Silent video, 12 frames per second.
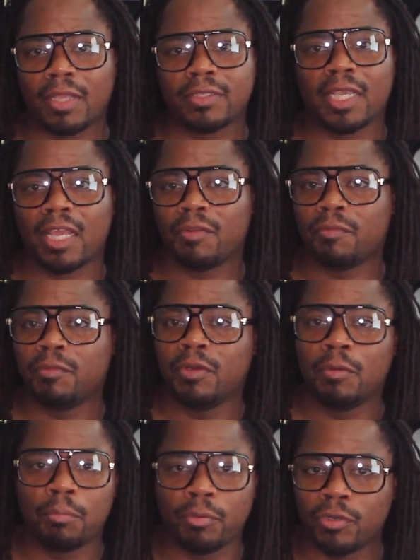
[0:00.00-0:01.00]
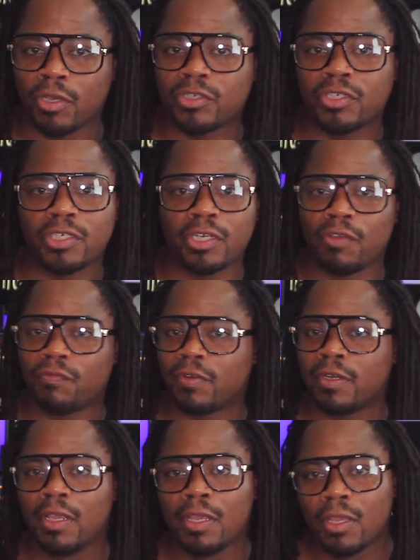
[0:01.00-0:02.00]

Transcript: Outside of production stuff and